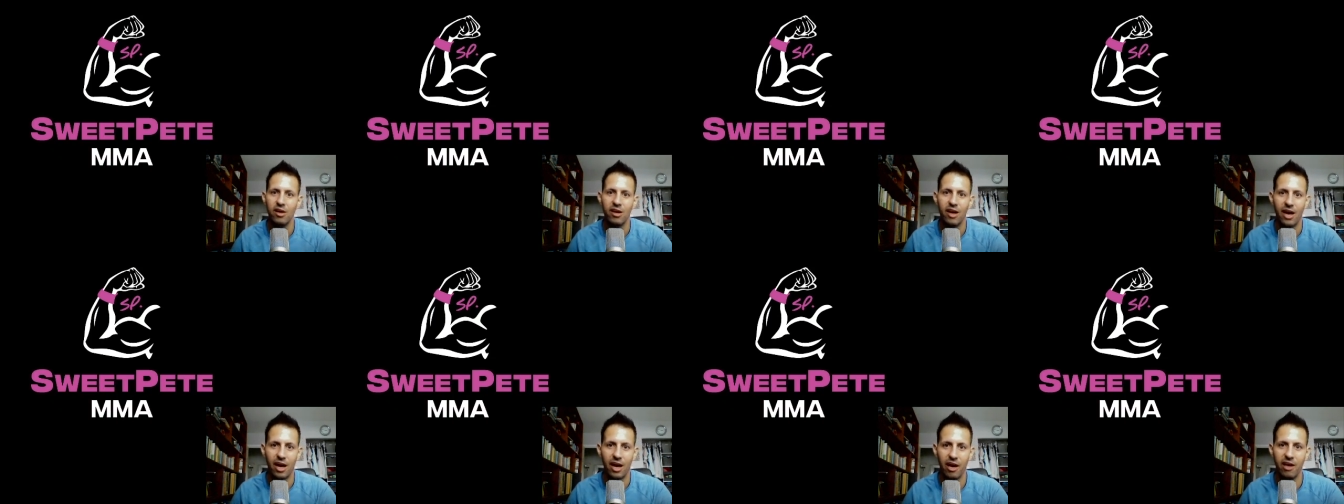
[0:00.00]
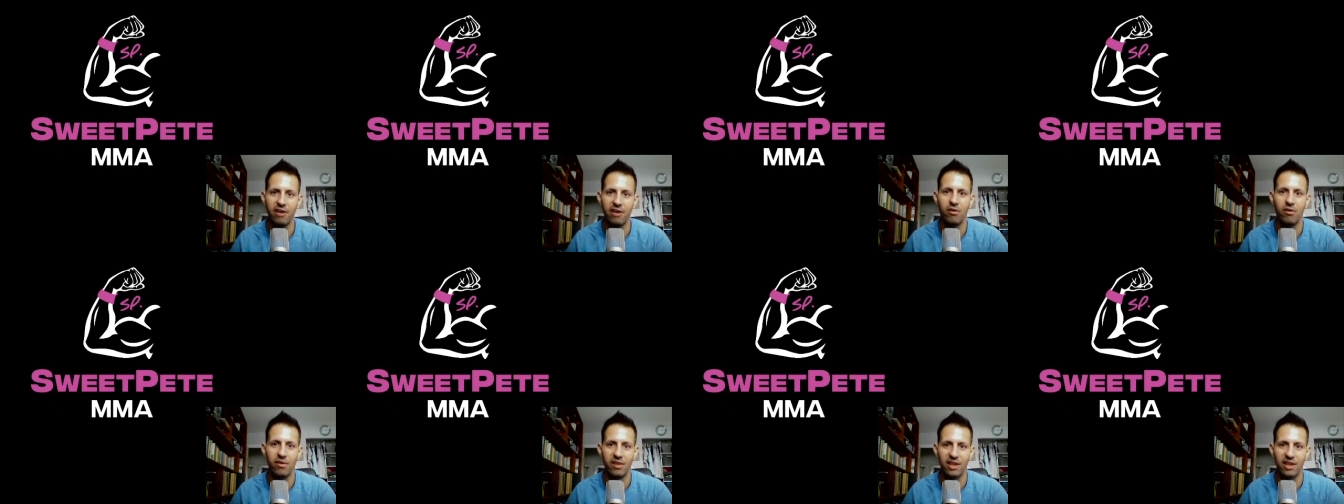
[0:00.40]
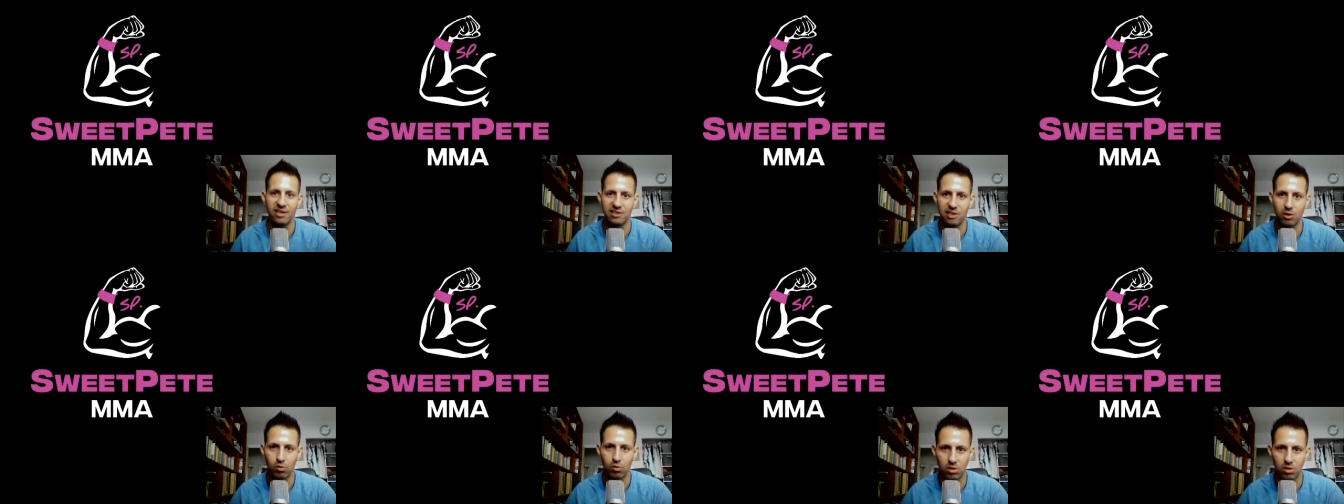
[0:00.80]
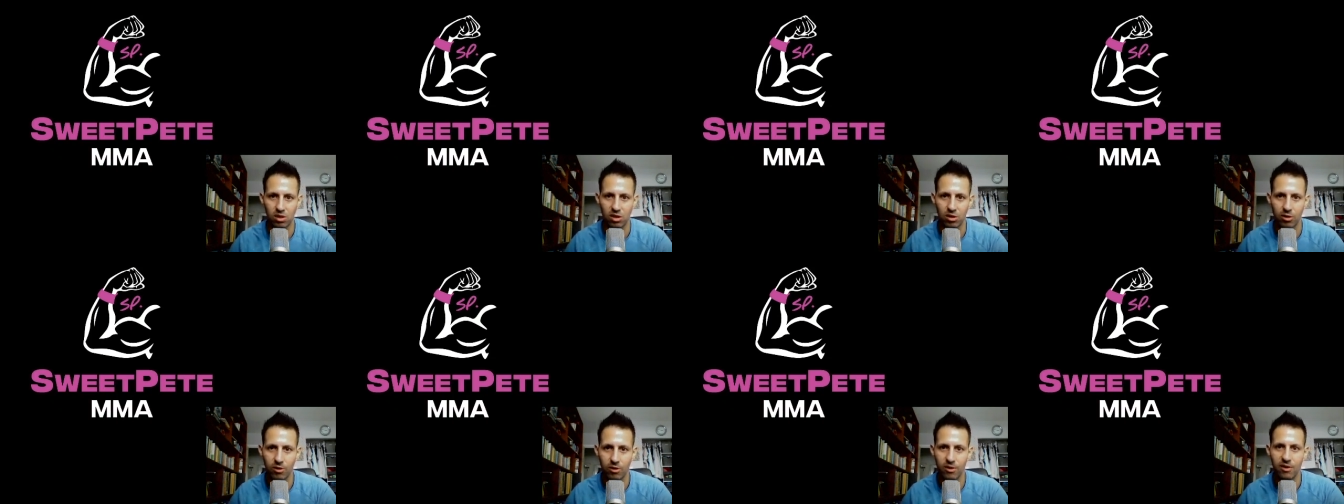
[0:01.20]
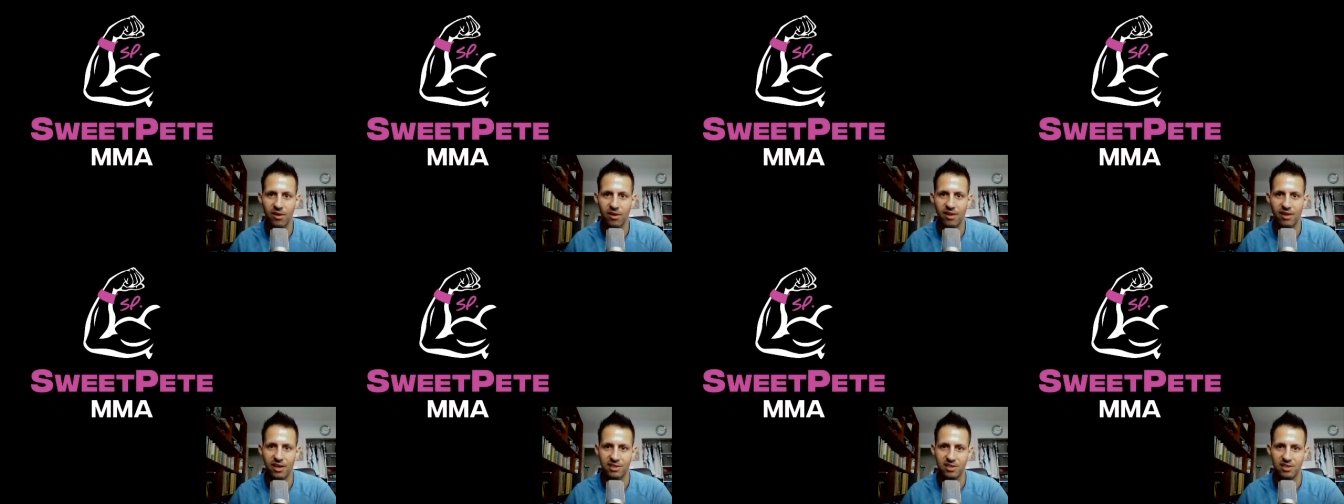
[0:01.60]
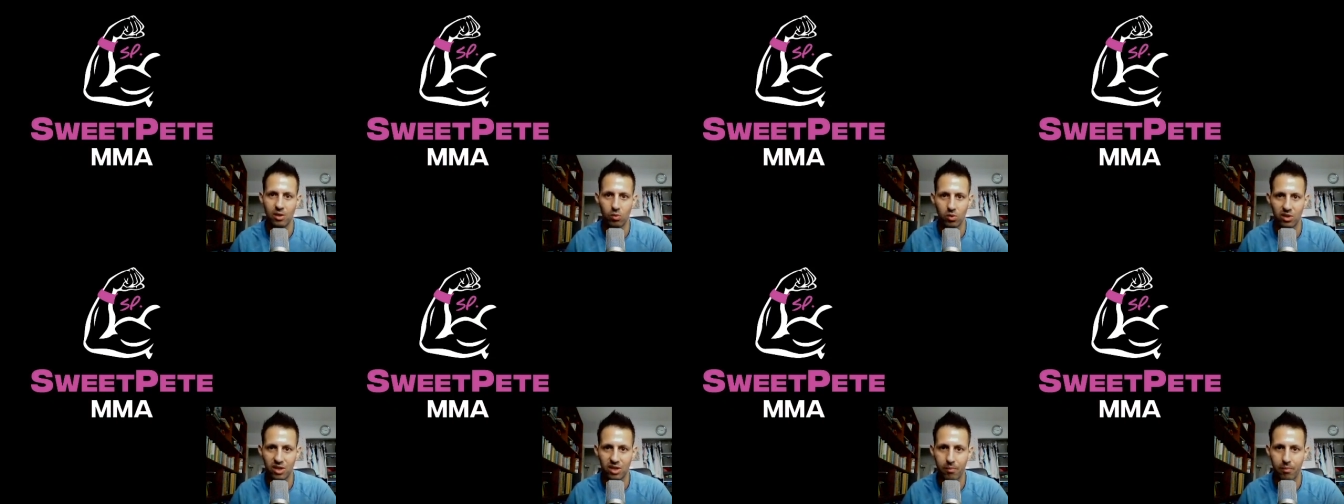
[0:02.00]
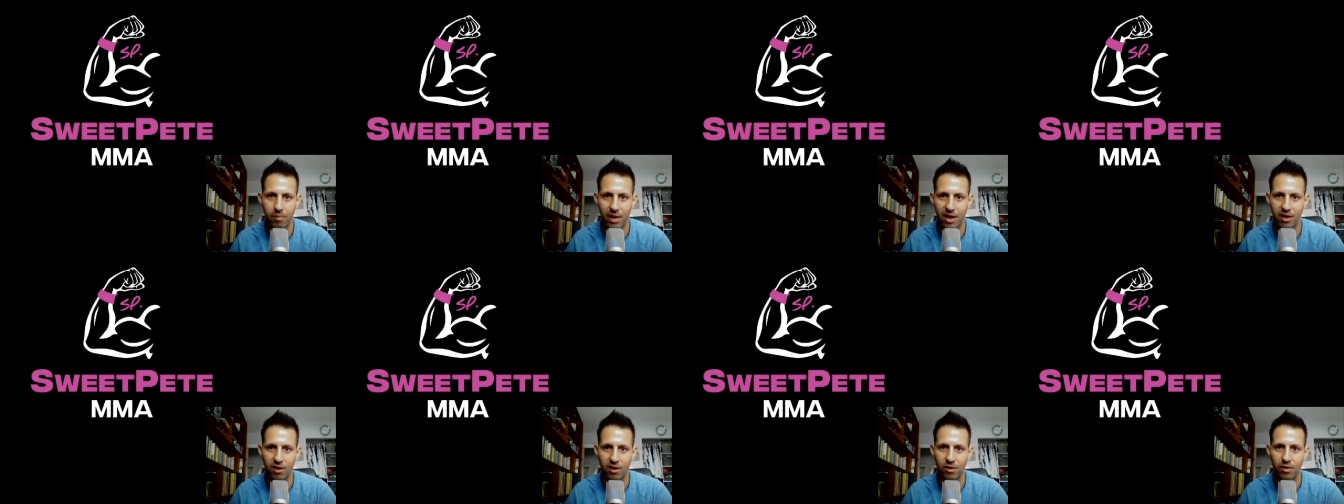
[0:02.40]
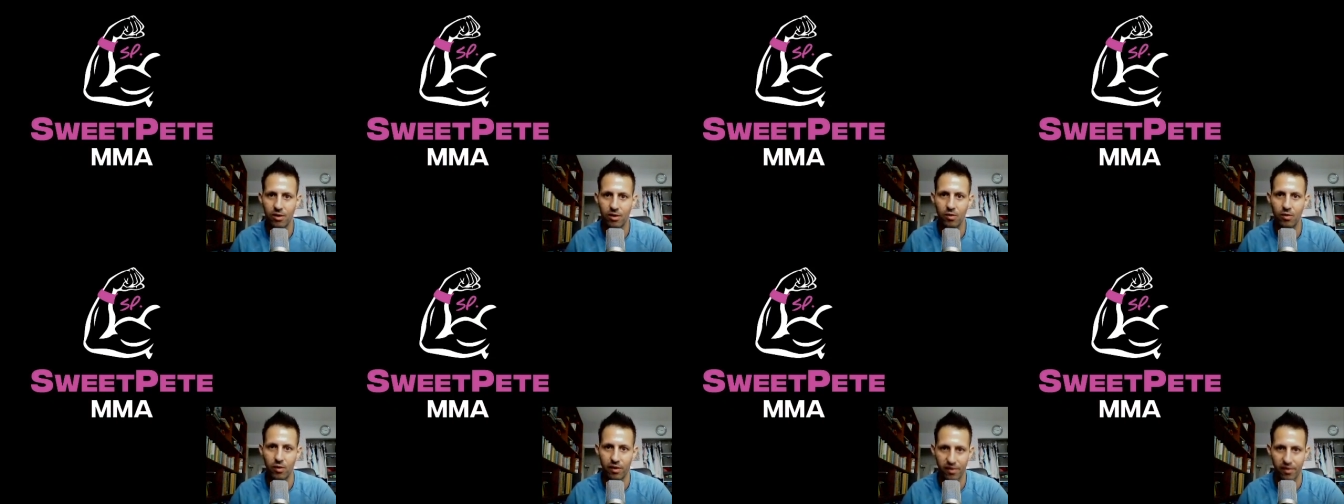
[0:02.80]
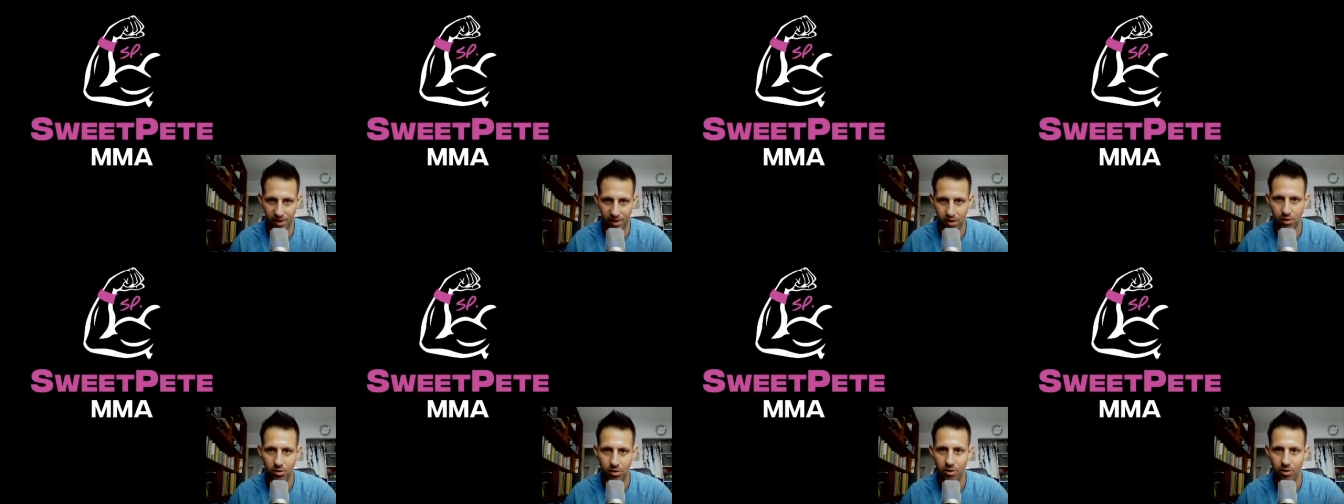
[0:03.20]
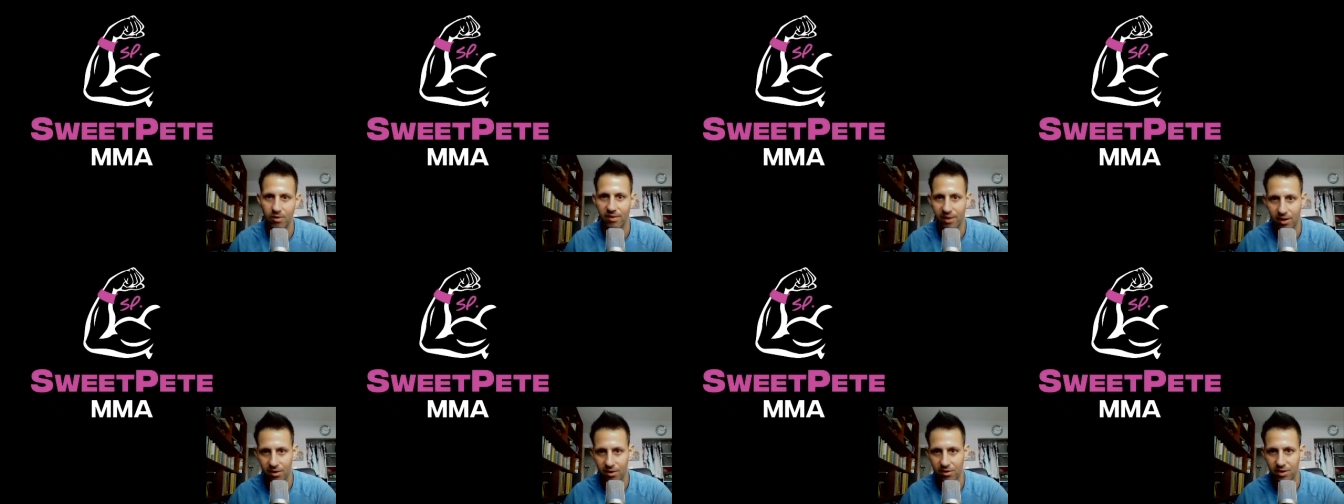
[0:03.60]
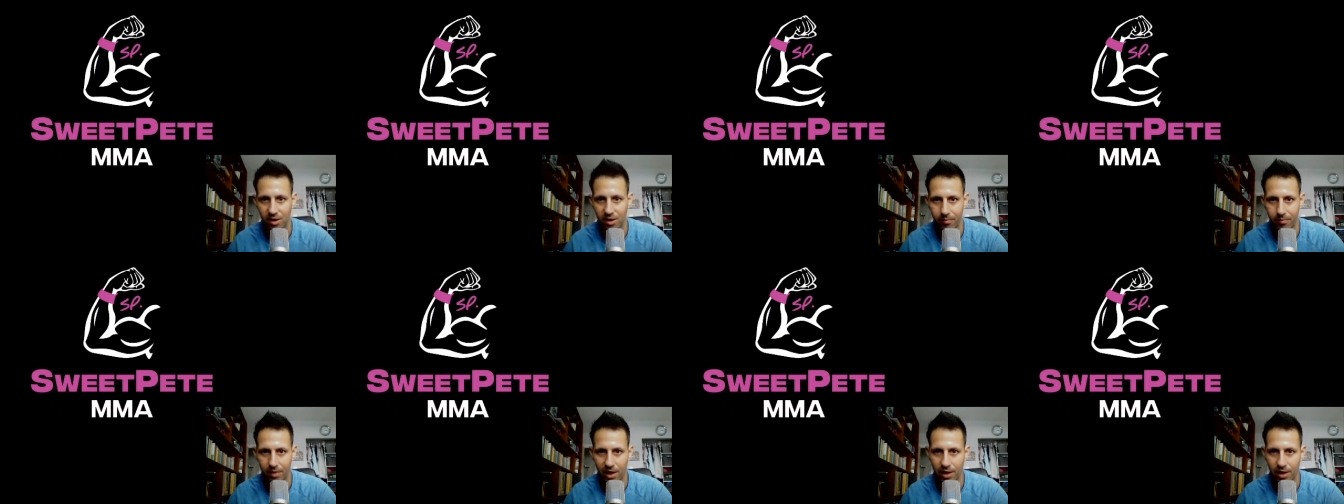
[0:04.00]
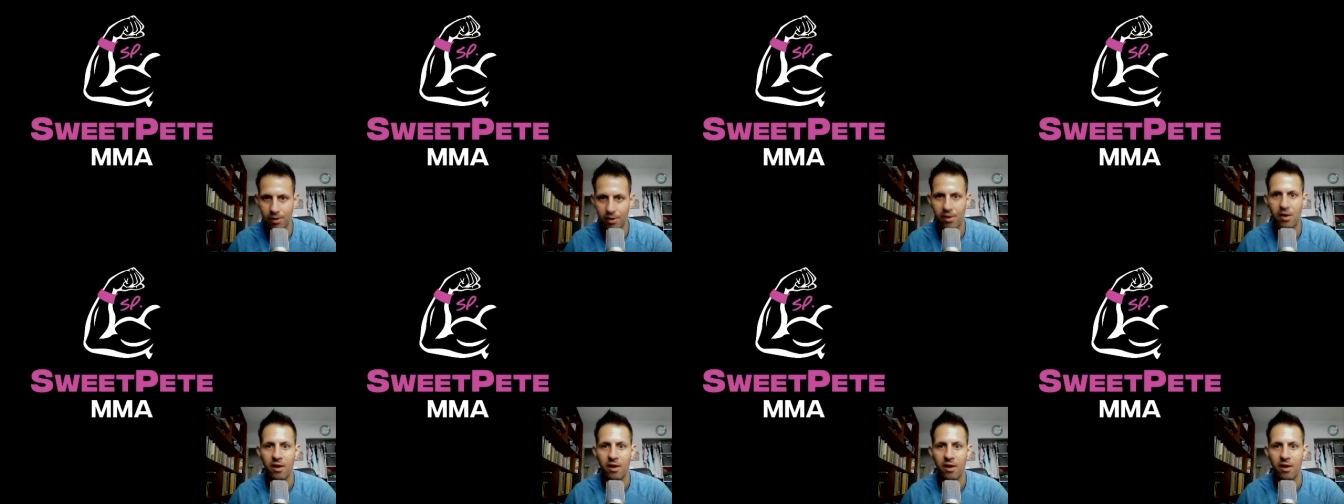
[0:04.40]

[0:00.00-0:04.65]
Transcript: And that's how we'll learn. That's how we'll get better. Well, they'll learn. They'll get better.